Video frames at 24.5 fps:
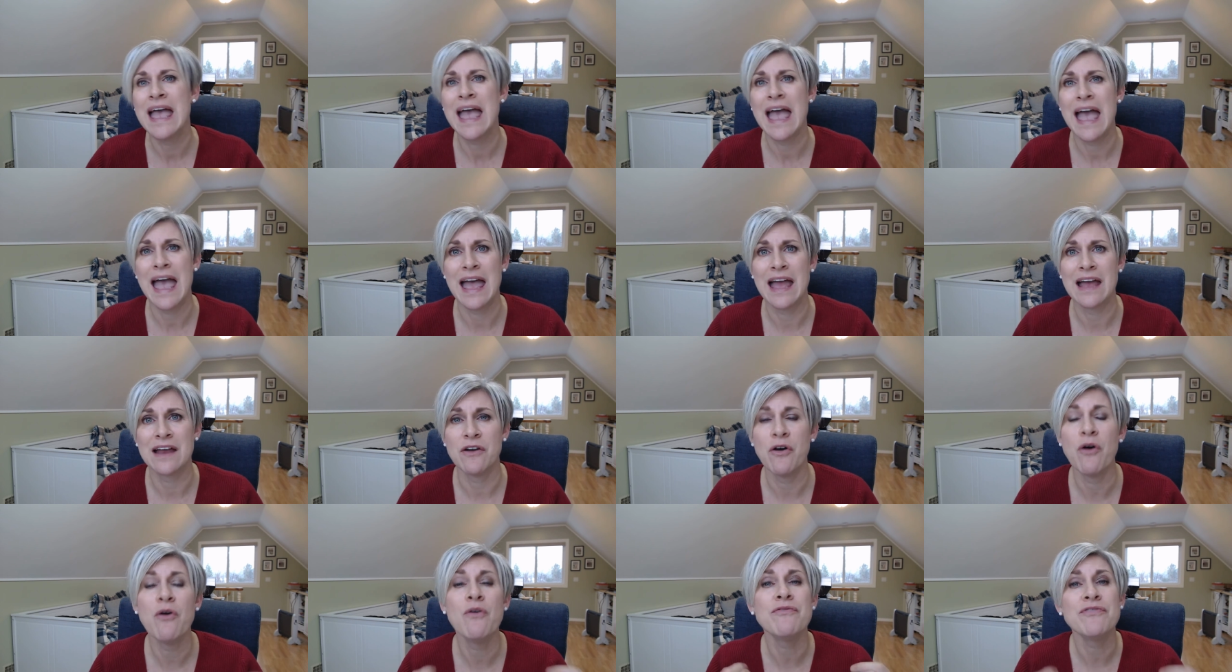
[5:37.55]

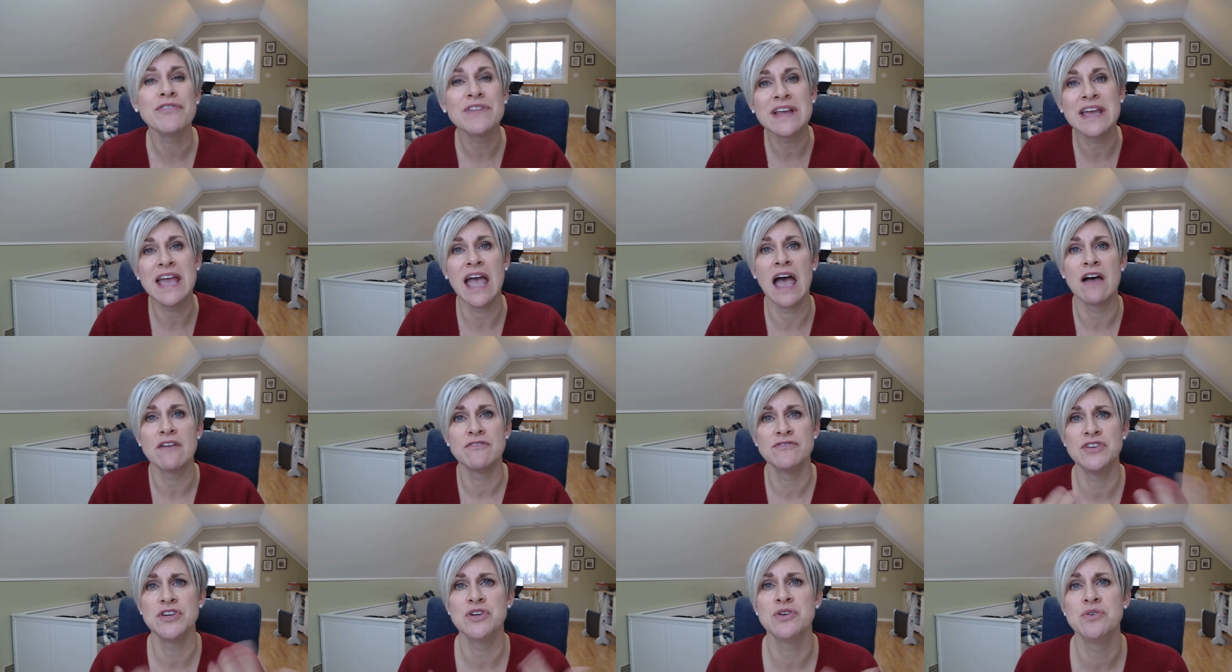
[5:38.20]
and hopefully
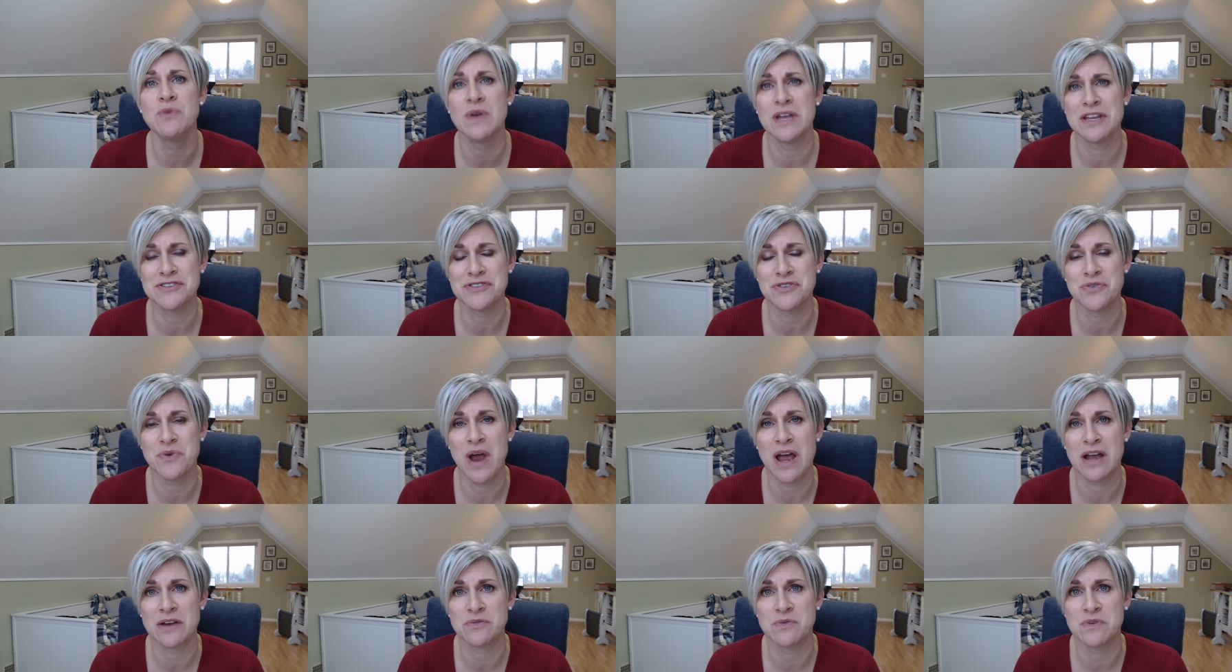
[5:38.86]
have you
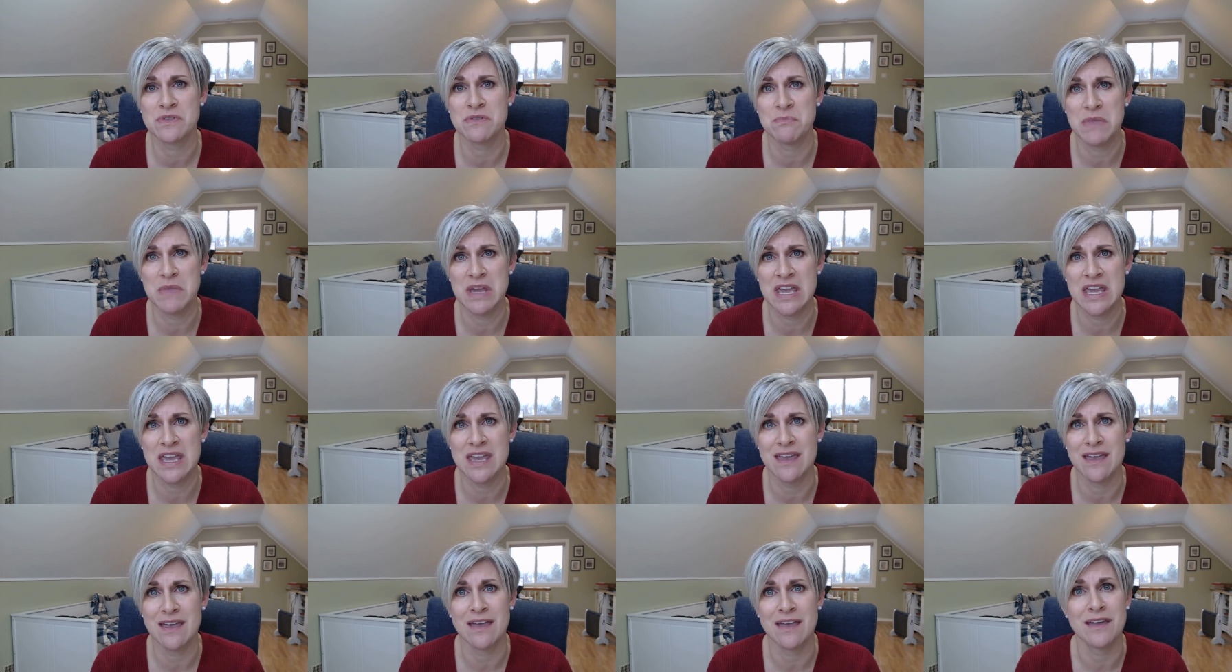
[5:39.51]
interact with
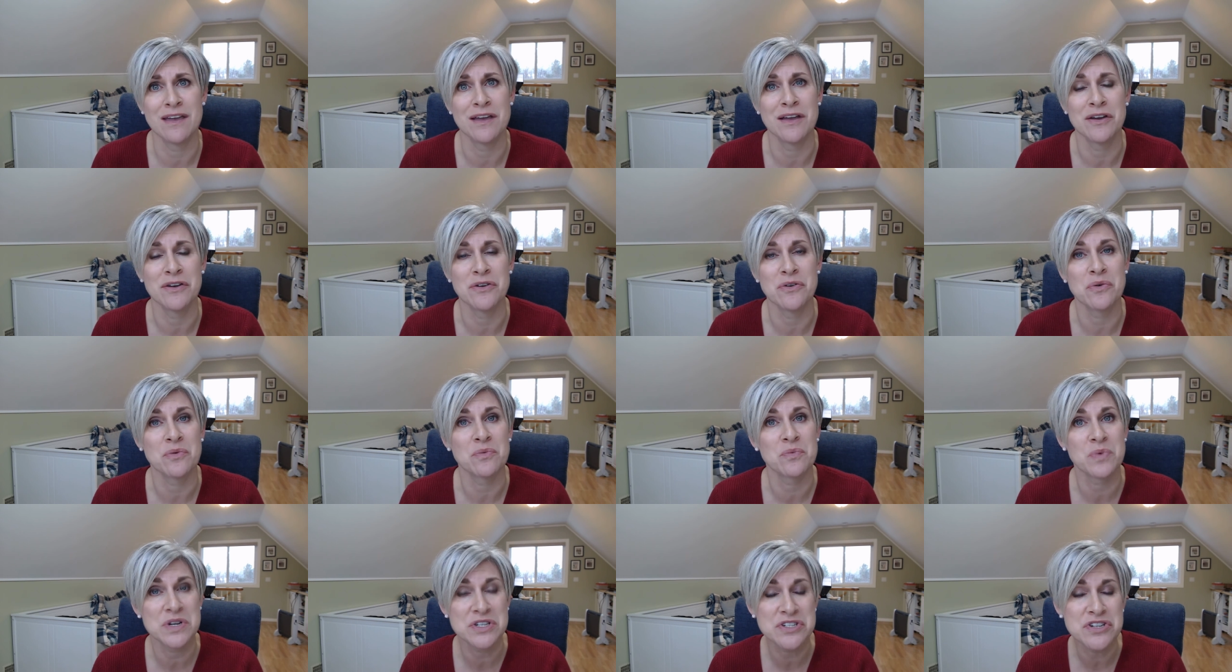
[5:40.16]
me in
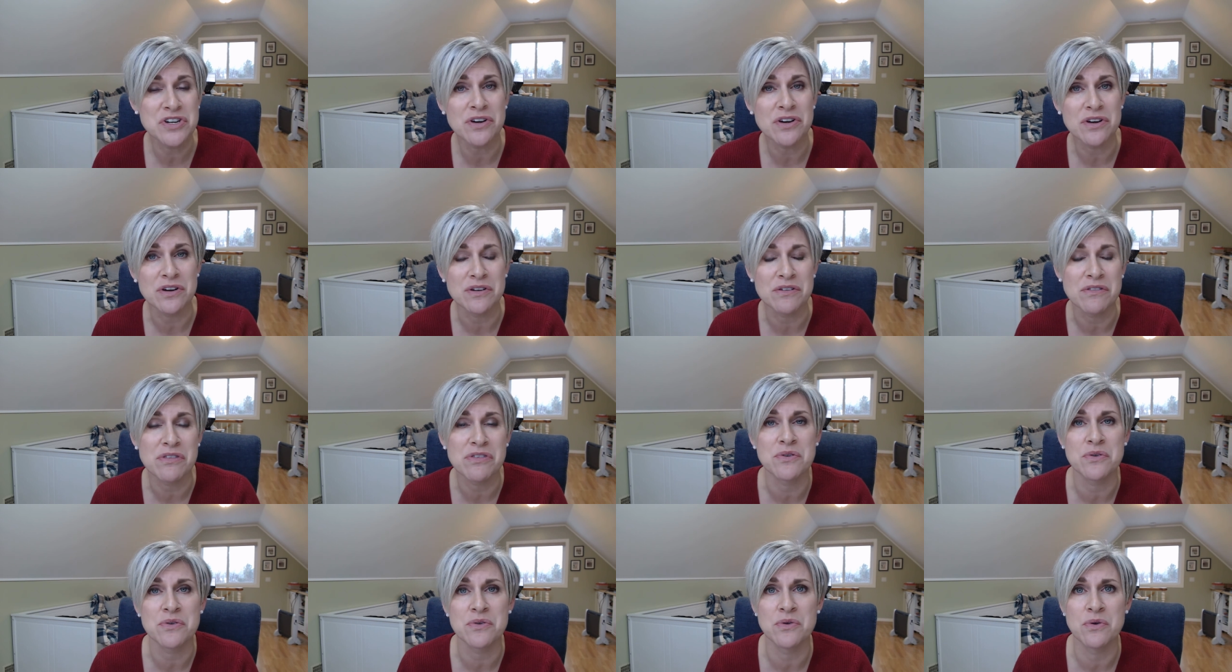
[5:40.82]
return
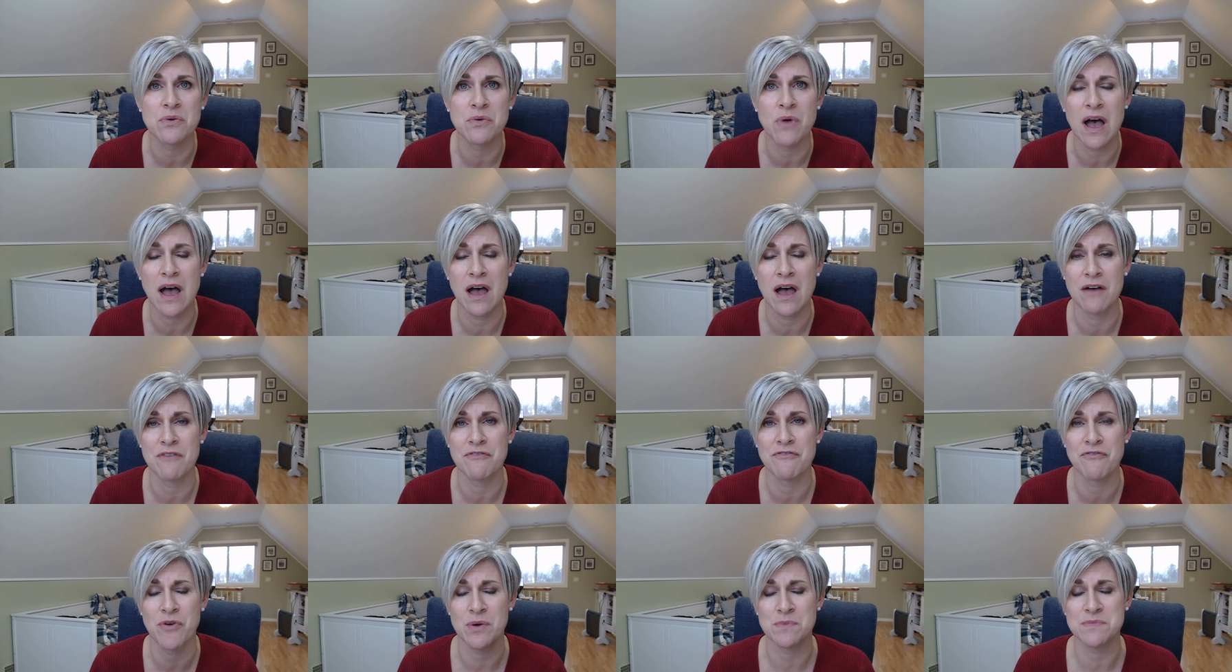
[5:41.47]
through uh,
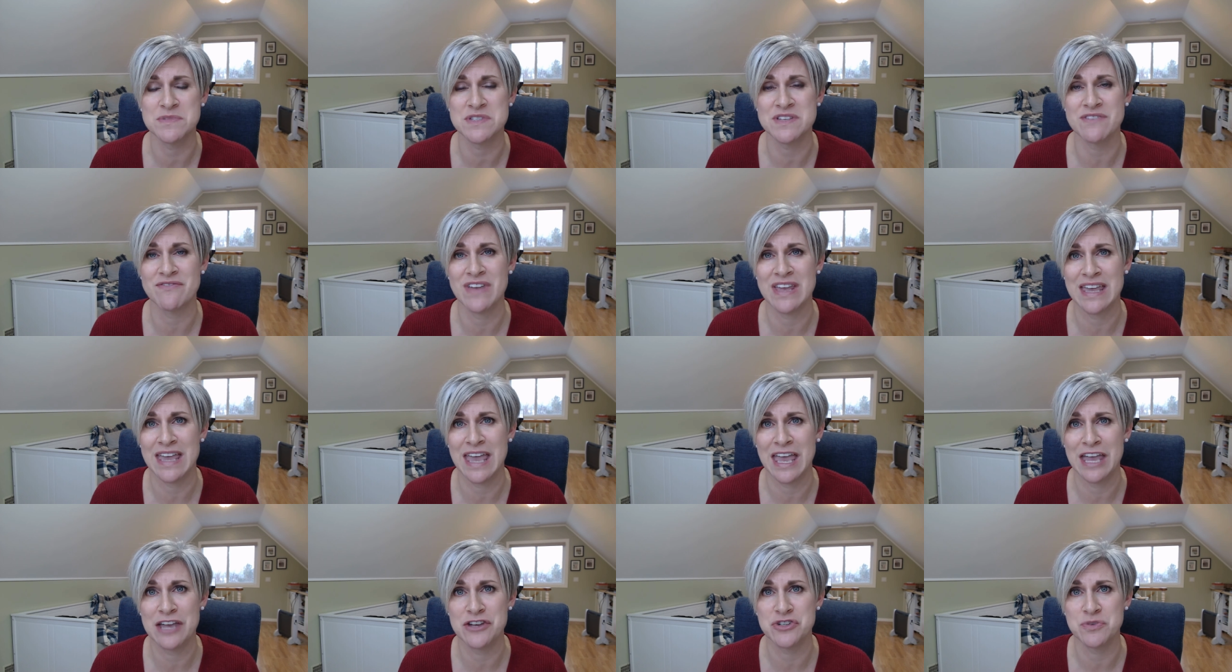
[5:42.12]
forms of
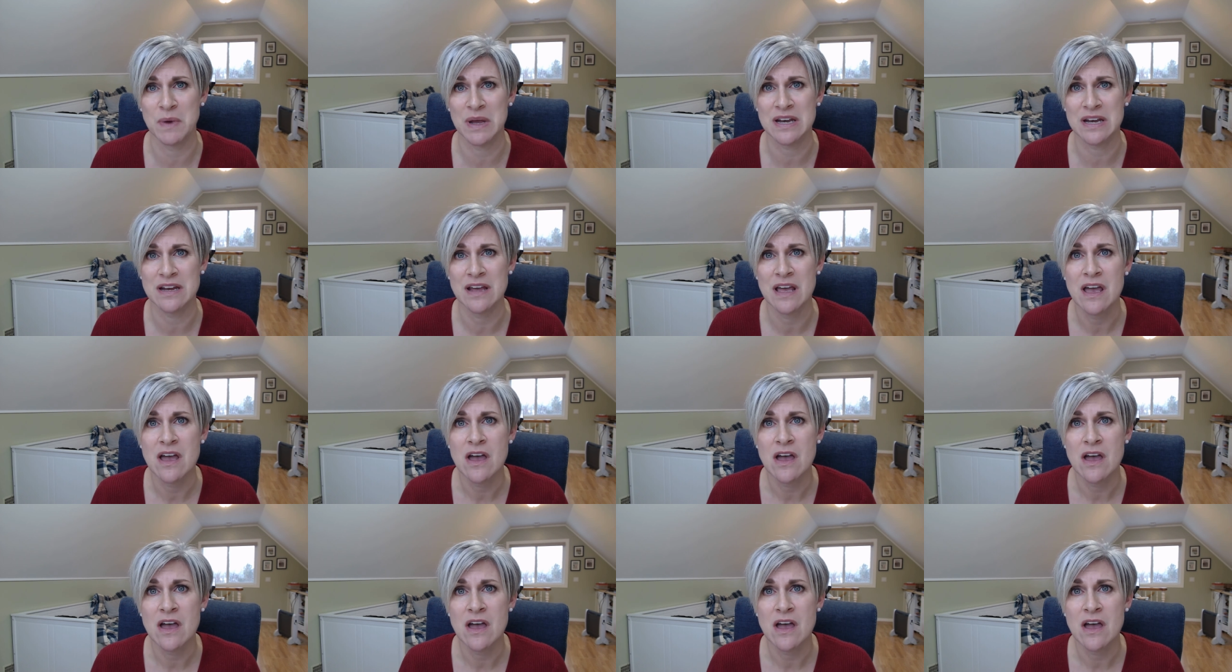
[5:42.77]
engagement.